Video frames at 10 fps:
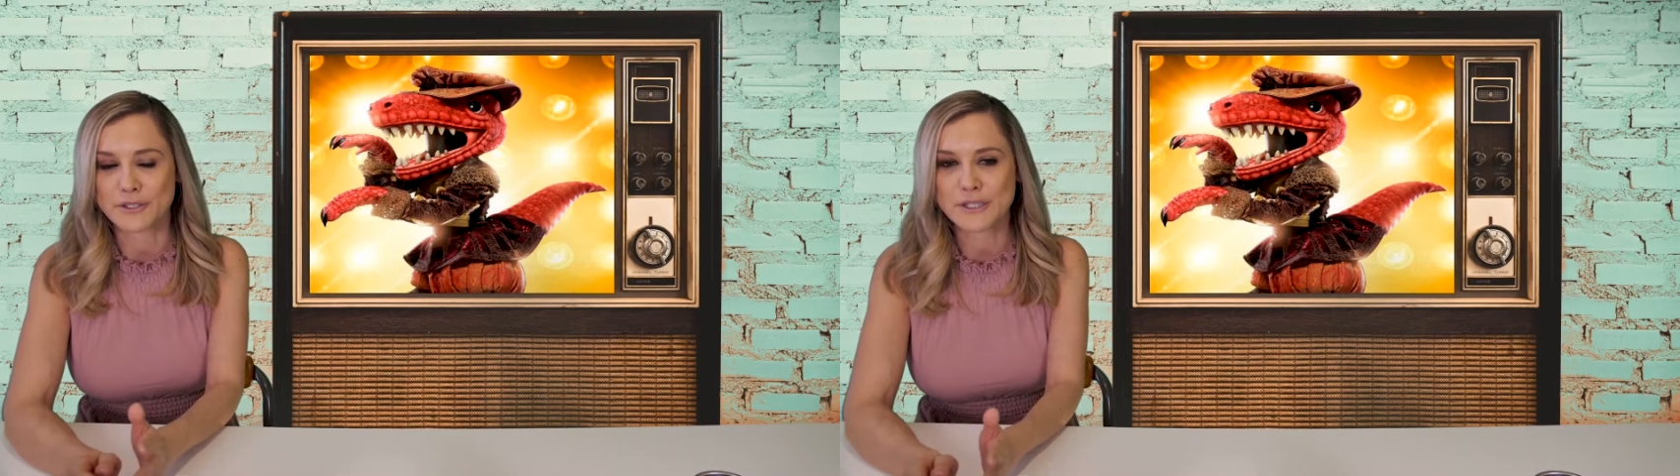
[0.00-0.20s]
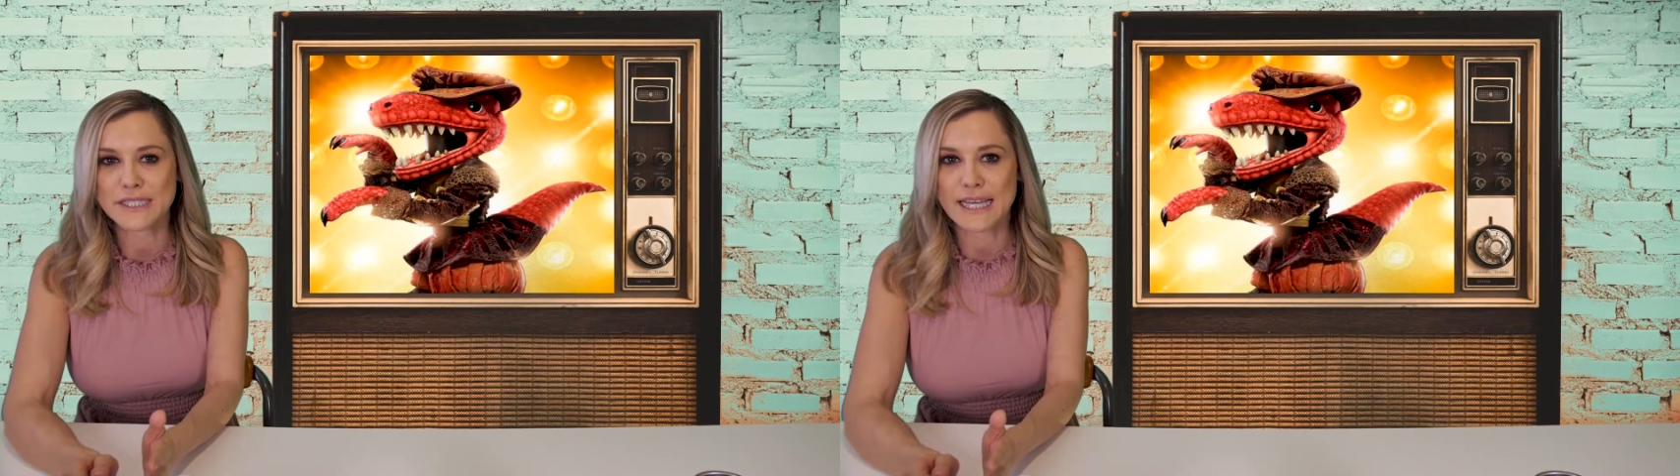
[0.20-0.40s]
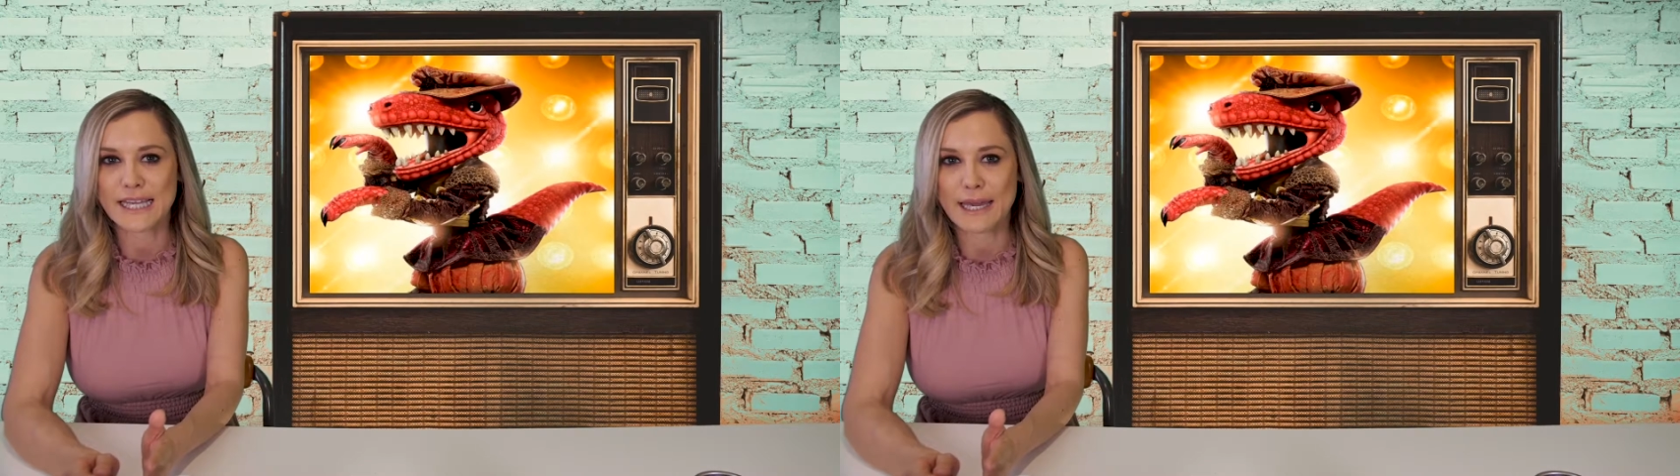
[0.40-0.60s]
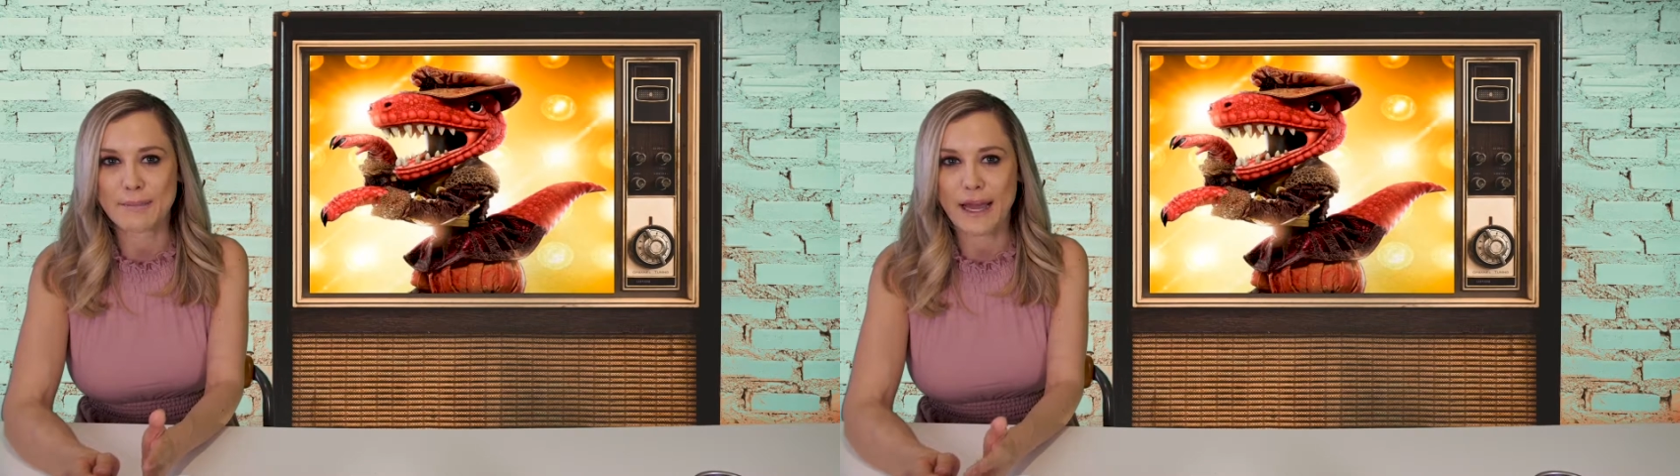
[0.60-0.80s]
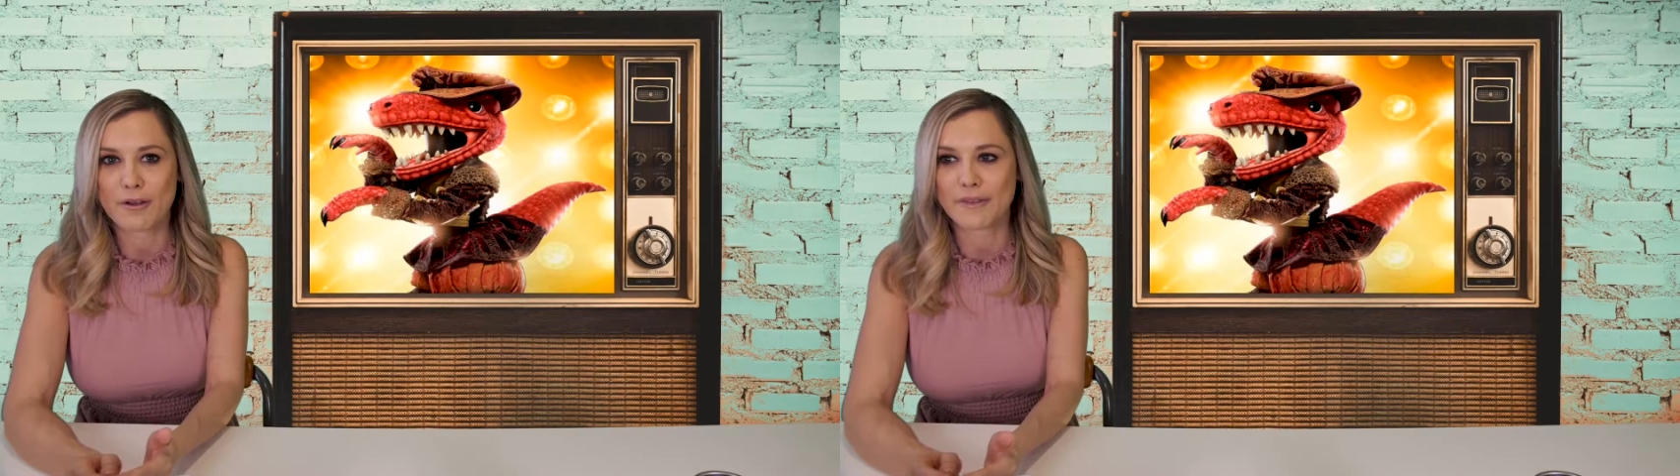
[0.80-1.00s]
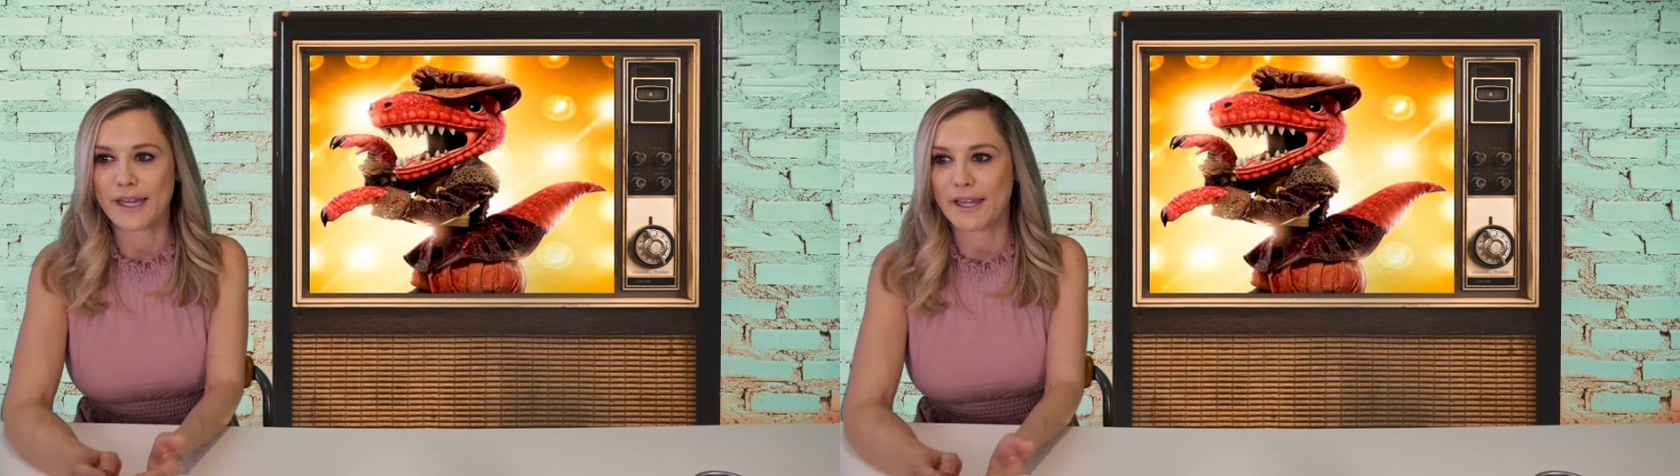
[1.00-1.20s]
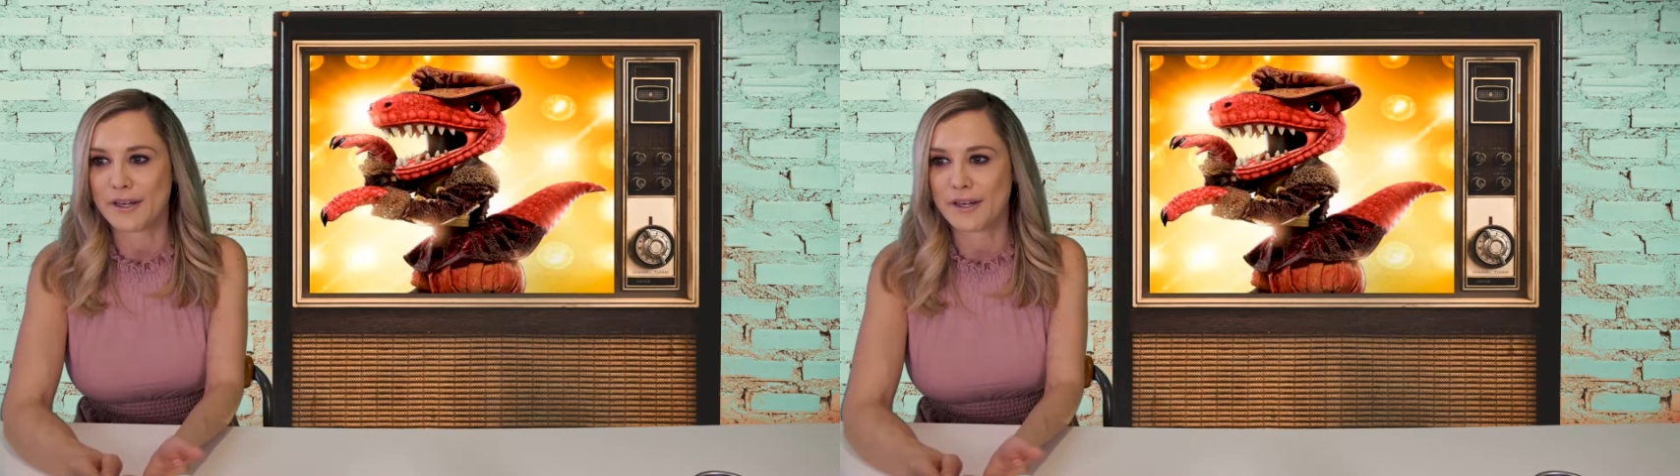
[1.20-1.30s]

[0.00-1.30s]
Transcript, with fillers: As soon as they came out, that